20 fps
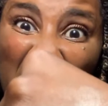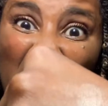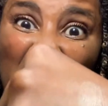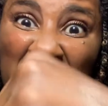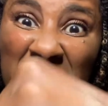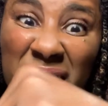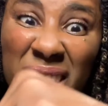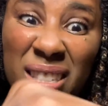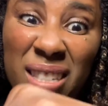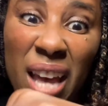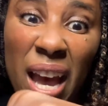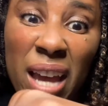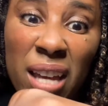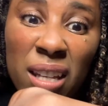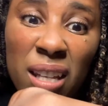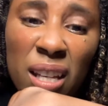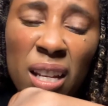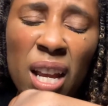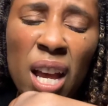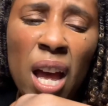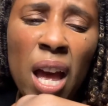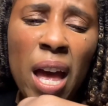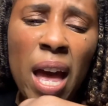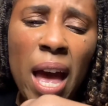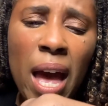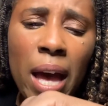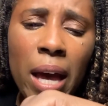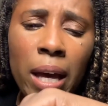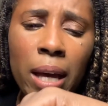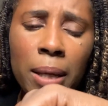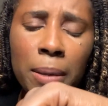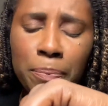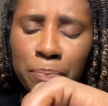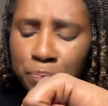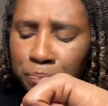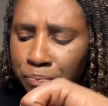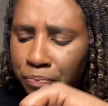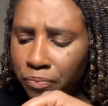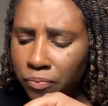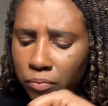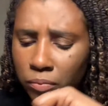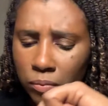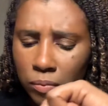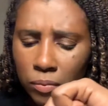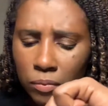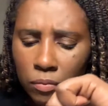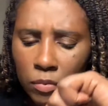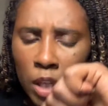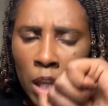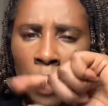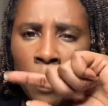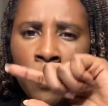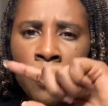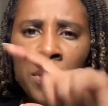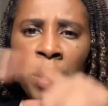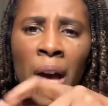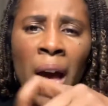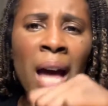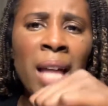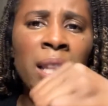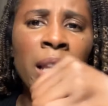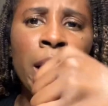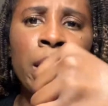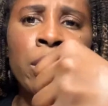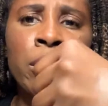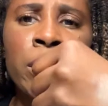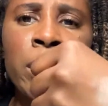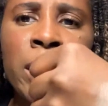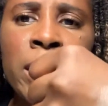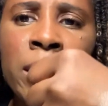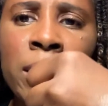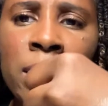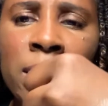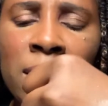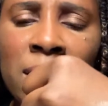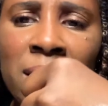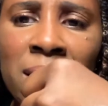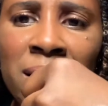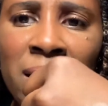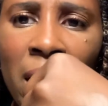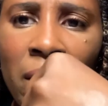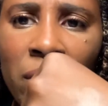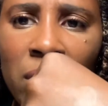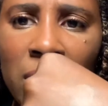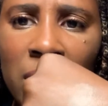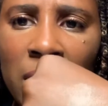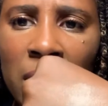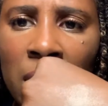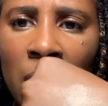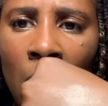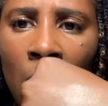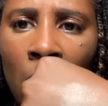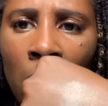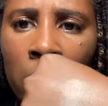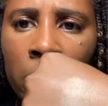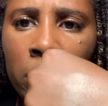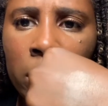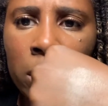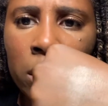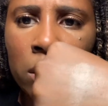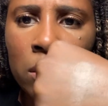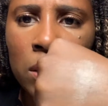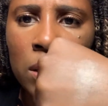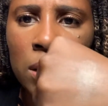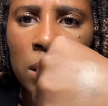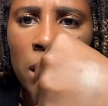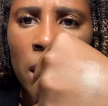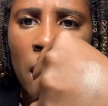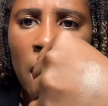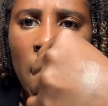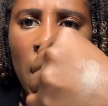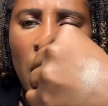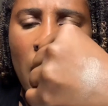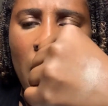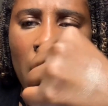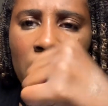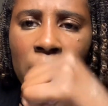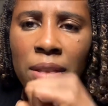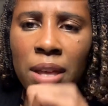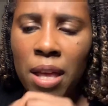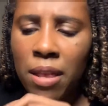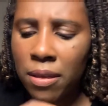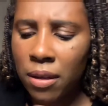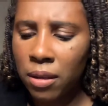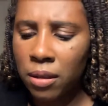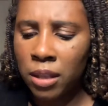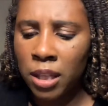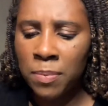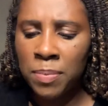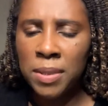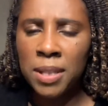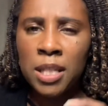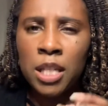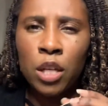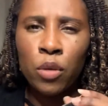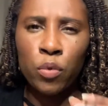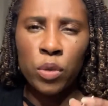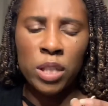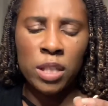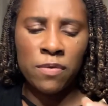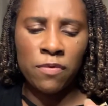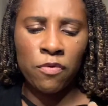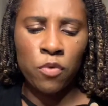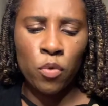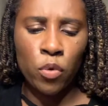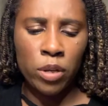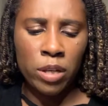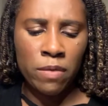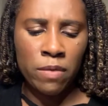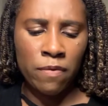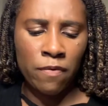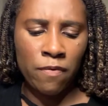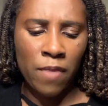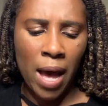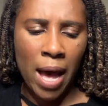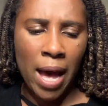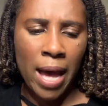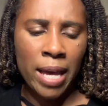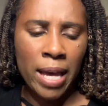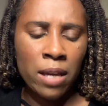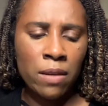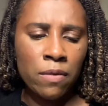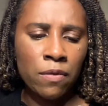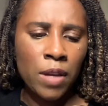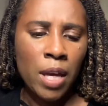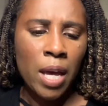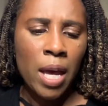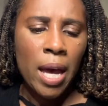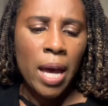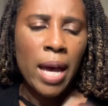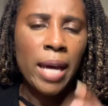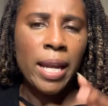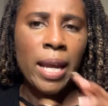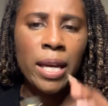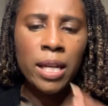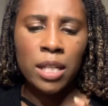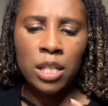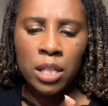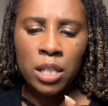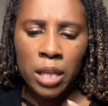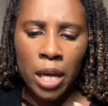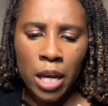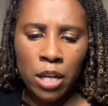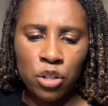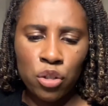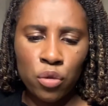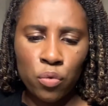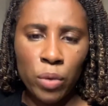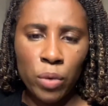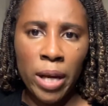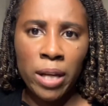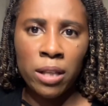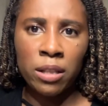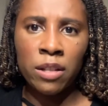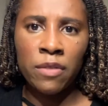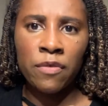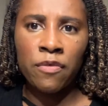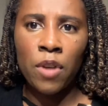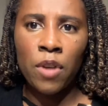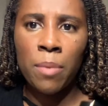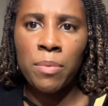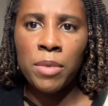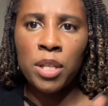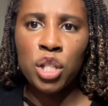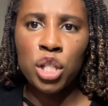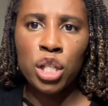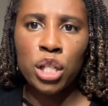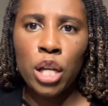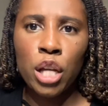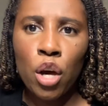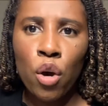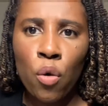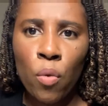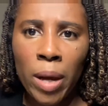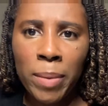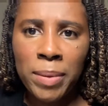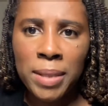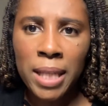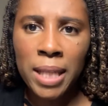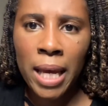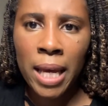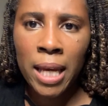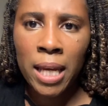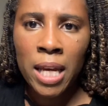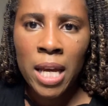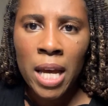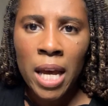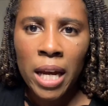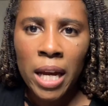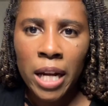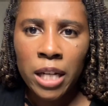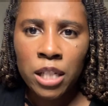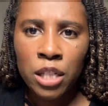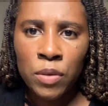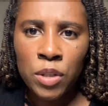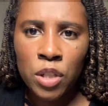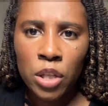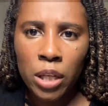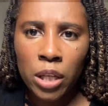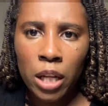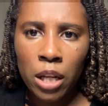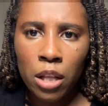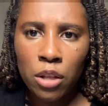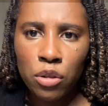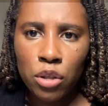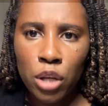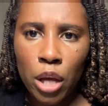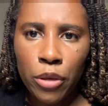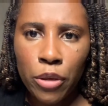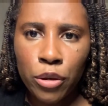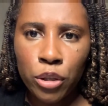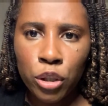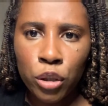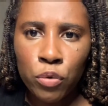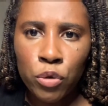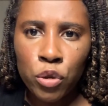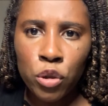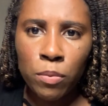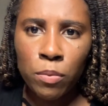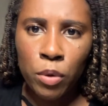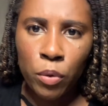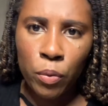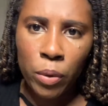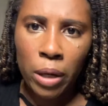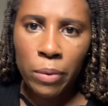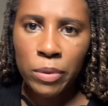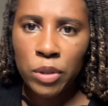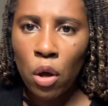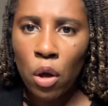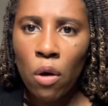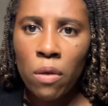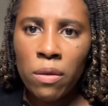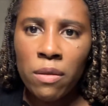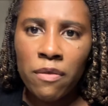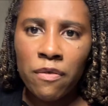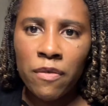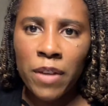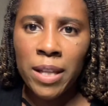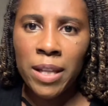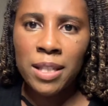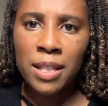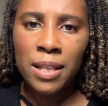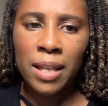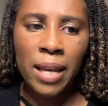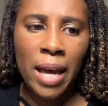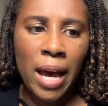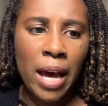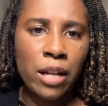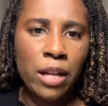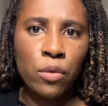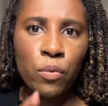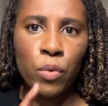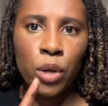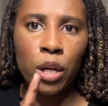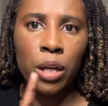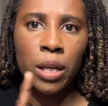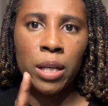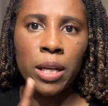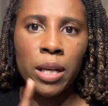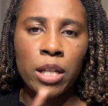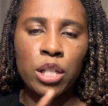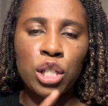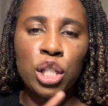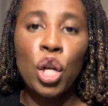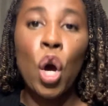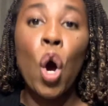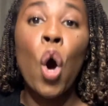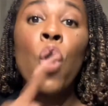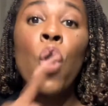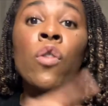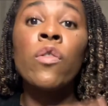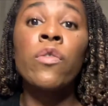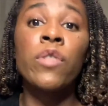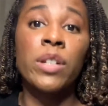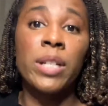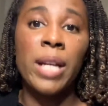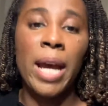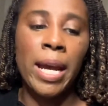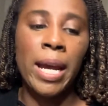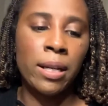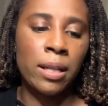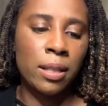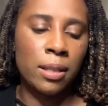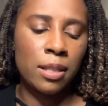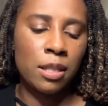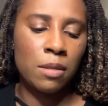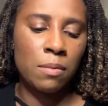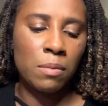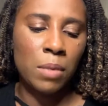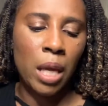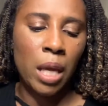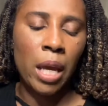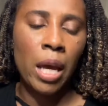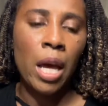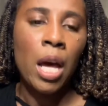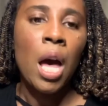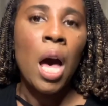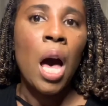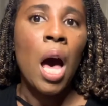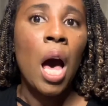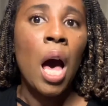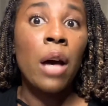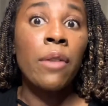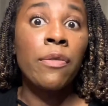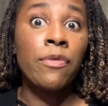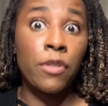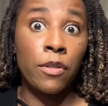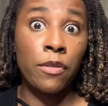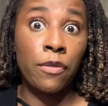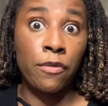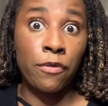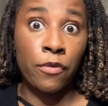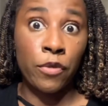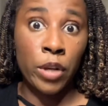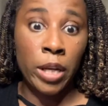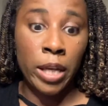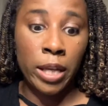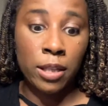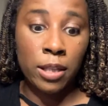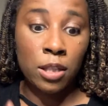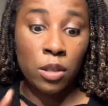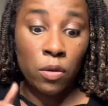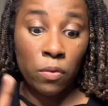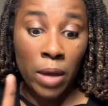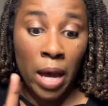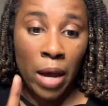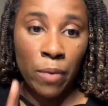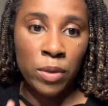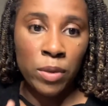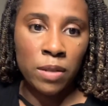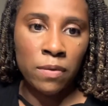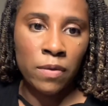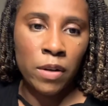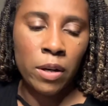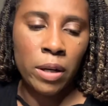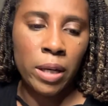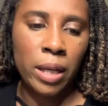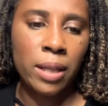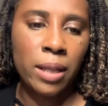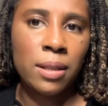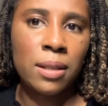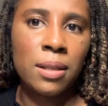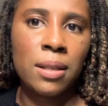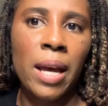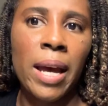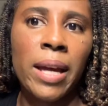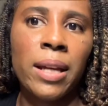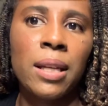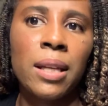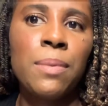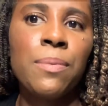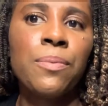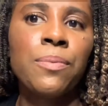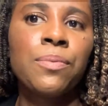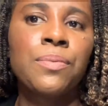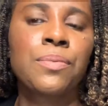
I'm excited. And the highlighter is $70, and then the lipstick was $45. And I actually got it directly from the Chanel website. And I actually was looking at another YouTuber when I was on the fence, and they had it where it actually overnighted to me for free. So that was very exciting.